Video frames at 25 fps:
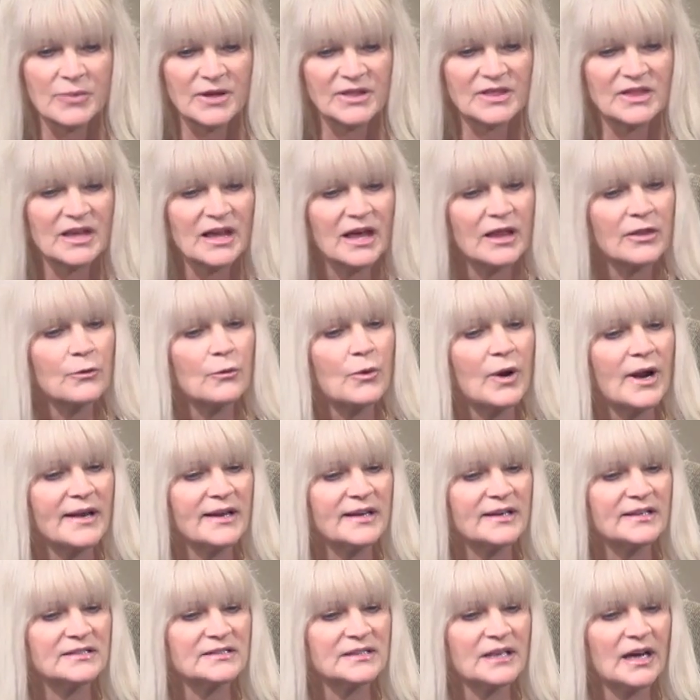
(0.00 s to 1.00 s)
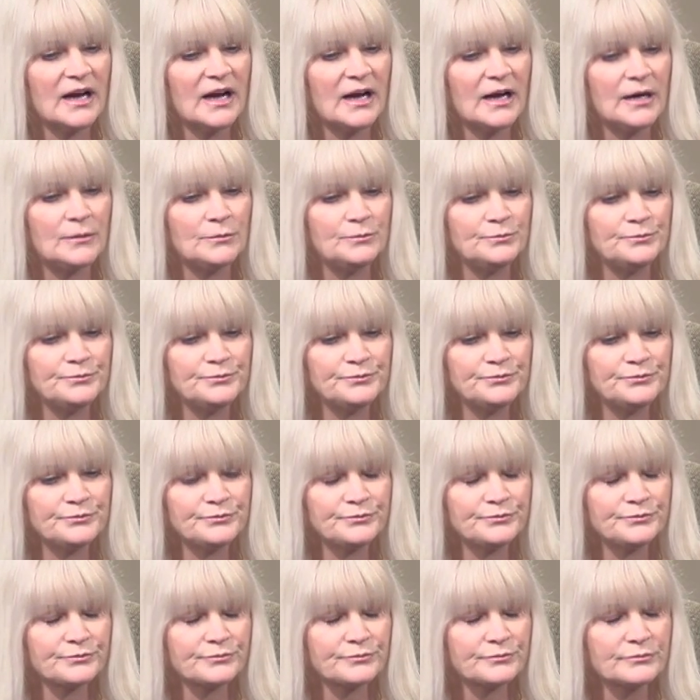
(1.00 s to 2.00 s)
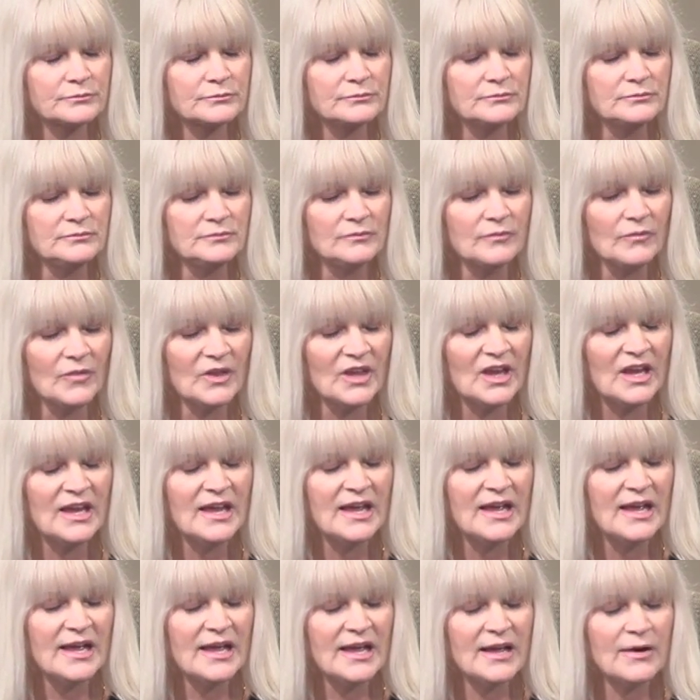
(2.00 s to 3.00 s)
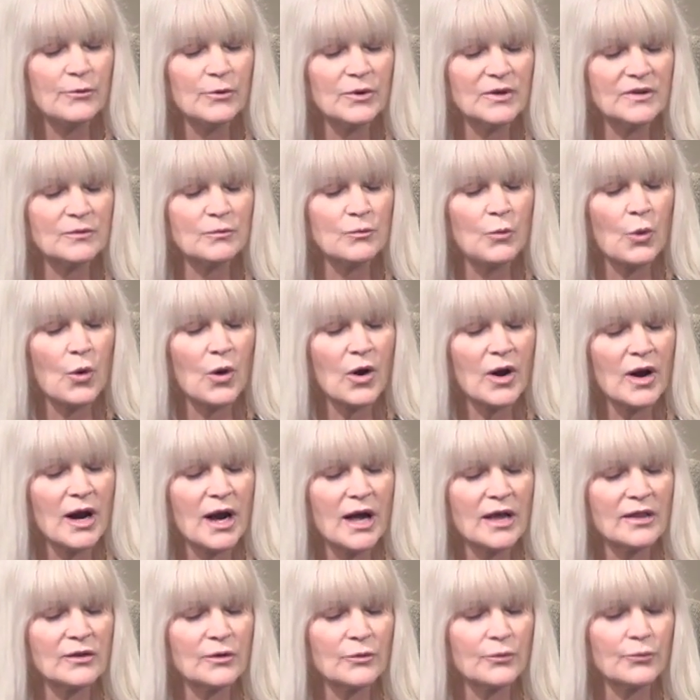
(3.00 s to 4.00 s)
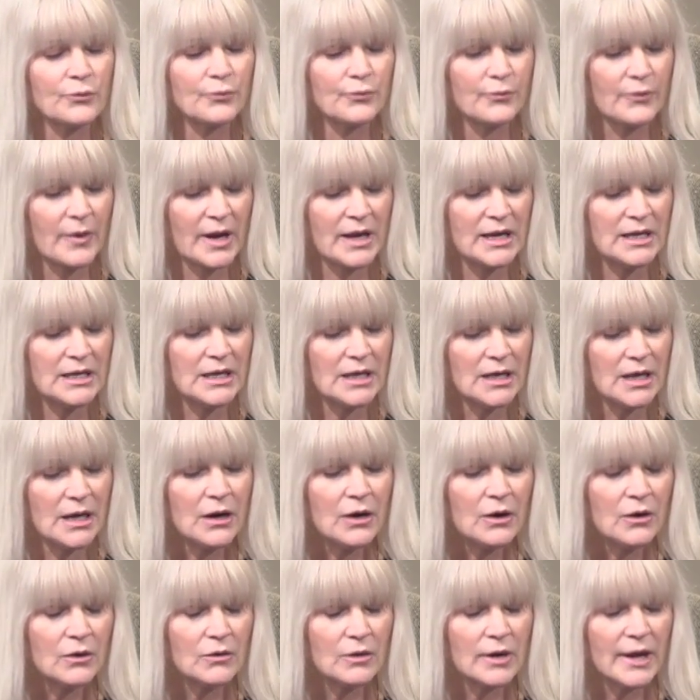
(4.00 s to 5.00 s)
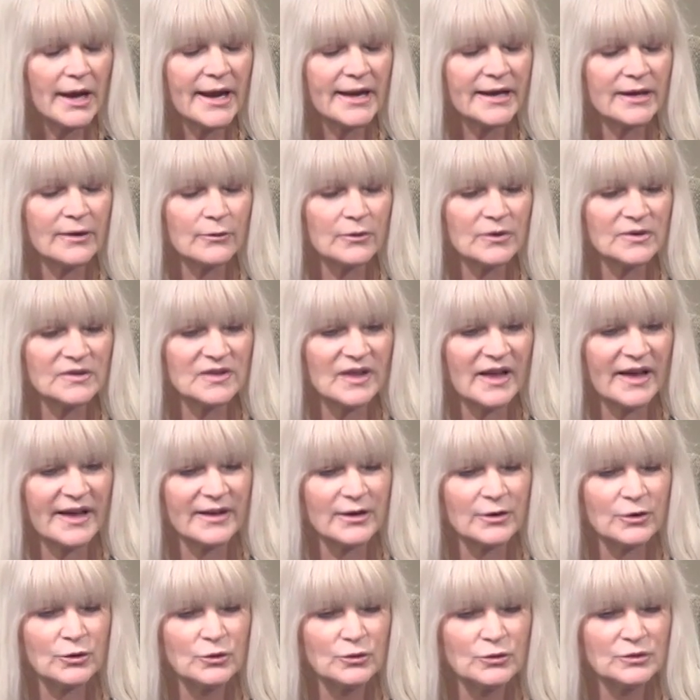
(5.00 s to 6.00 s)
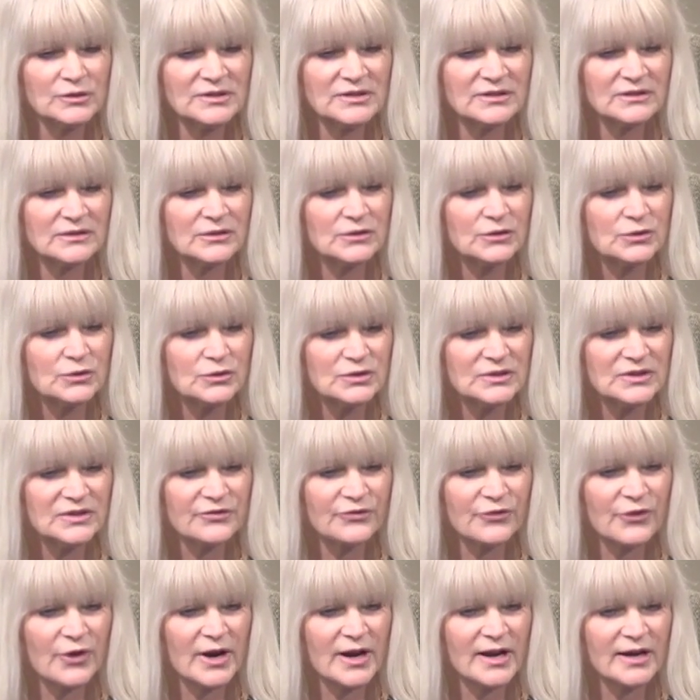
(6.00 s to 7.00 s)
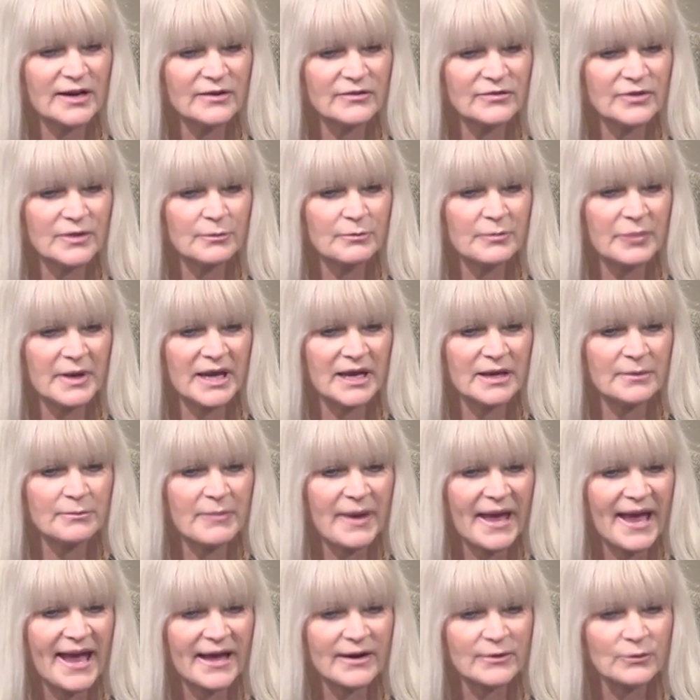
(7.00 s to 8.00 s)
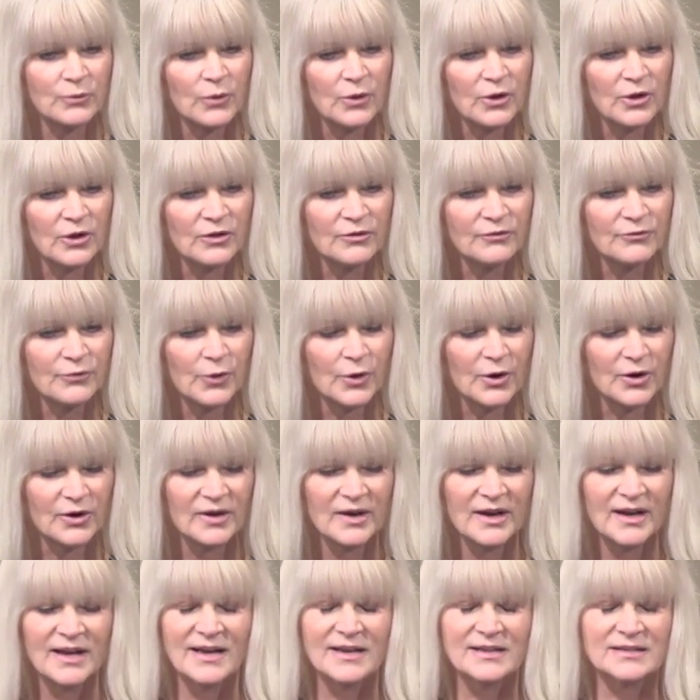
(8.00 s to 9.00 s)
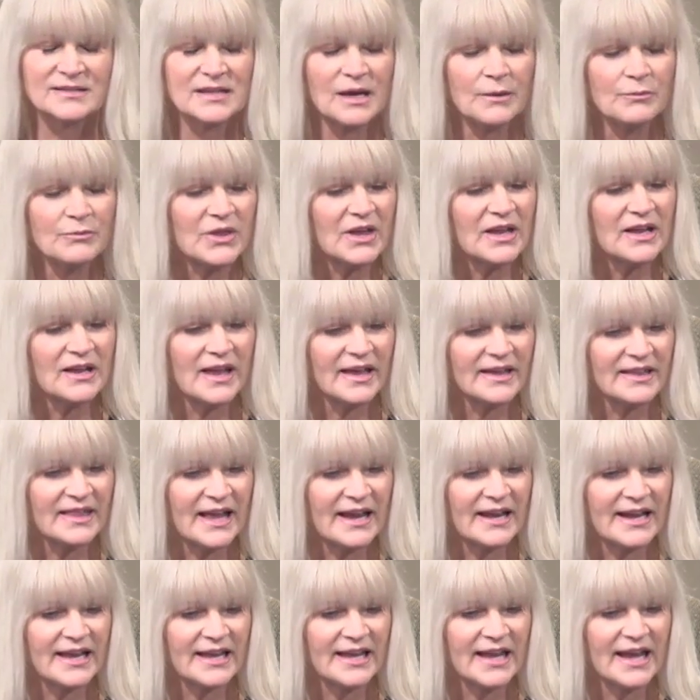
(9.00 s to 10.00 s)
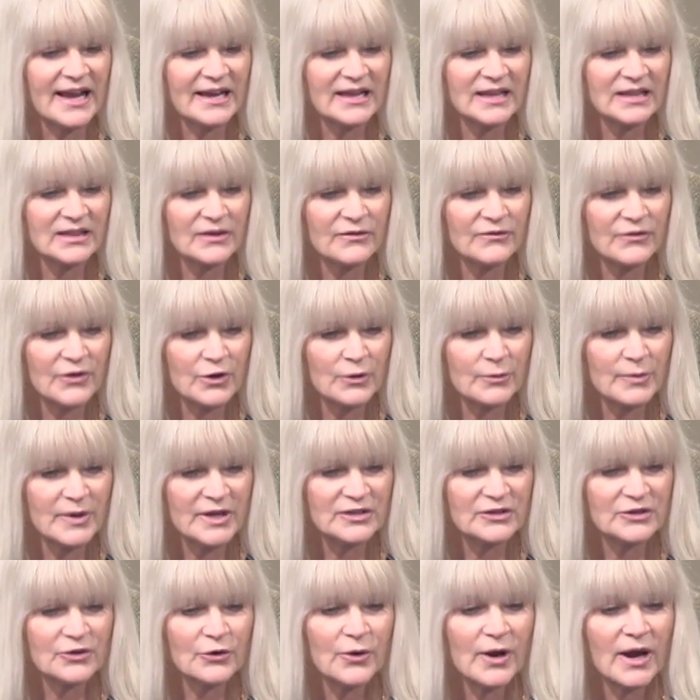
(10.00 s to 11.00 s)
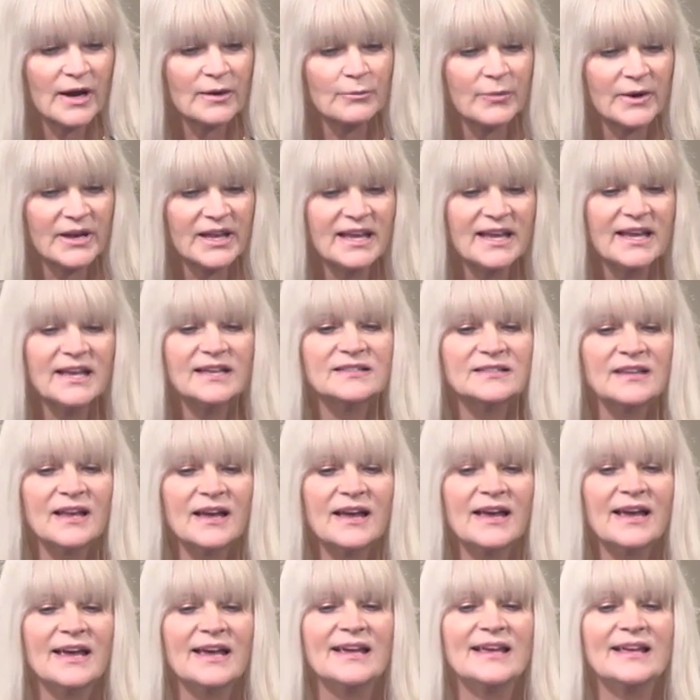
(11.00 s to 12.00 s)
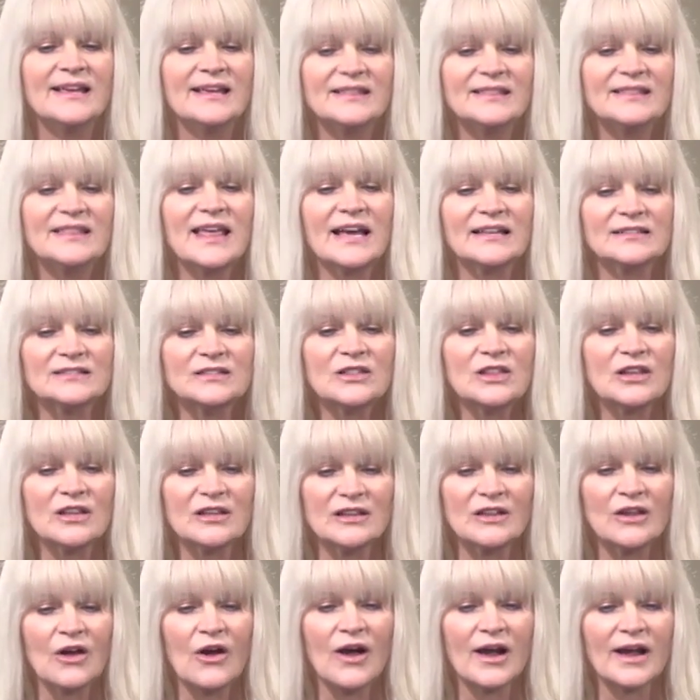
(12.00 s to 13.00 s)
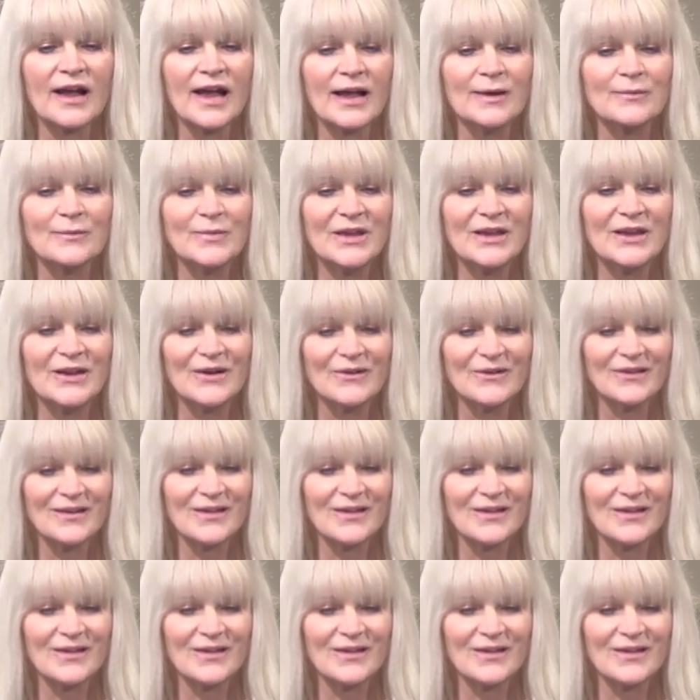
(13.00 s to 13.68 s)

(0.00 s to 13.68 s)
but the other one is um, it was more on the radio, and it was like, who's, who's afraid of the big bad wolf, or something like that. I can't get the verbiage correct, but he is, he, that's the song I'm Where